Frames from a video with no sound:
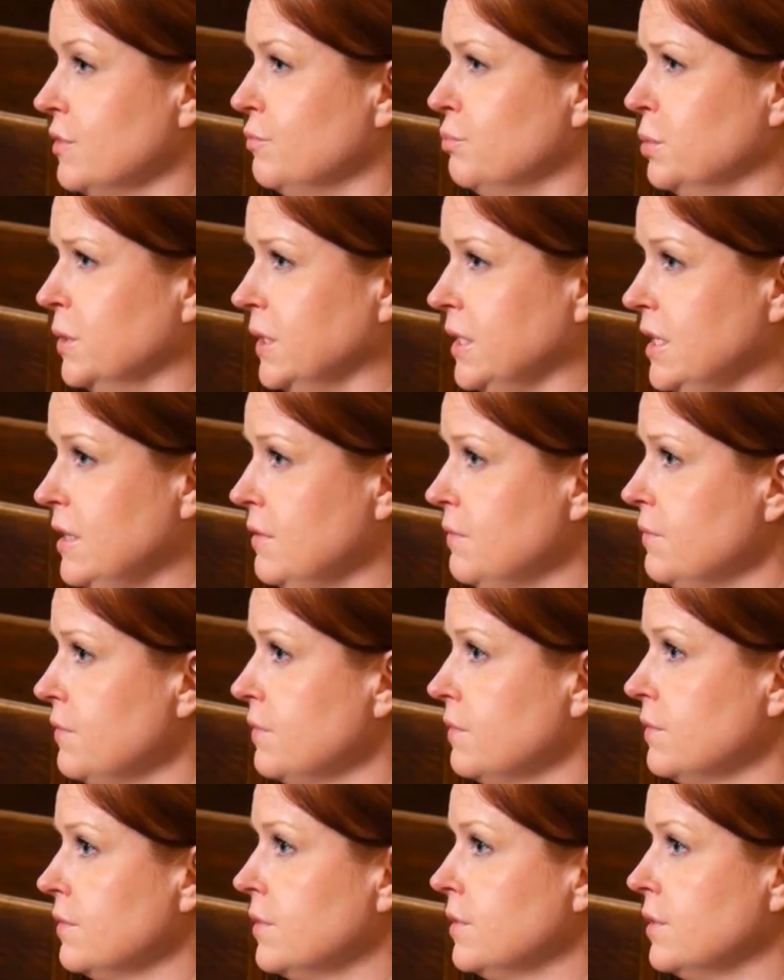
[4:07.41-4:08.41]
of
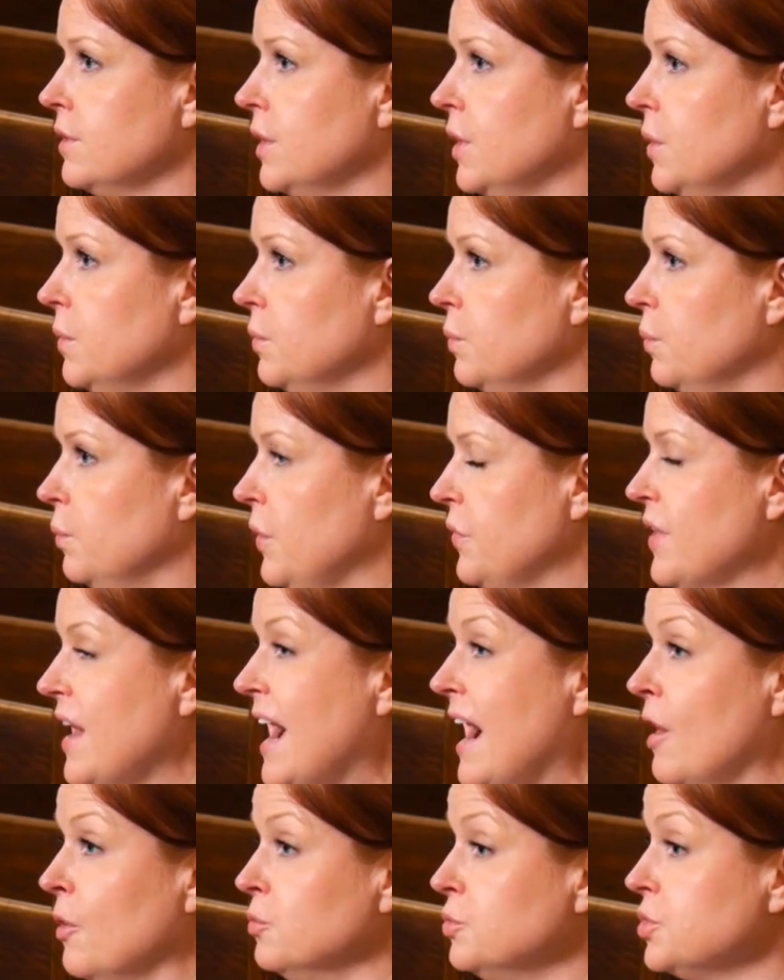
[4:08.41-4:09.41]
belief
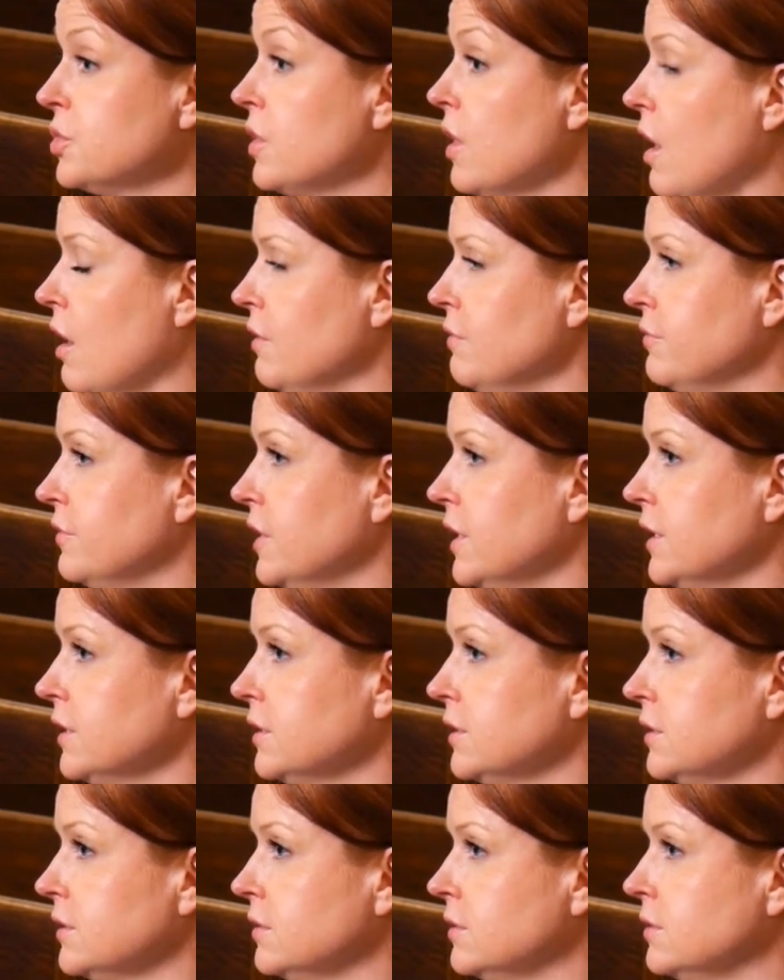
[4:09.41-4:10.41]
without
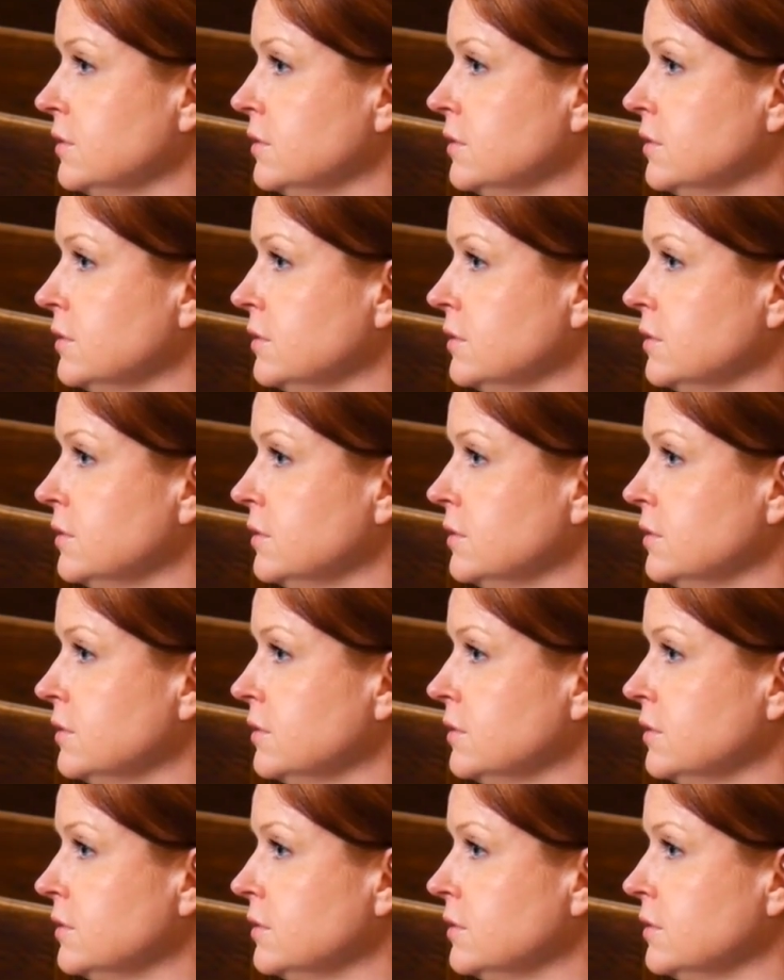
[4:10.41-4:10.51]
conflict.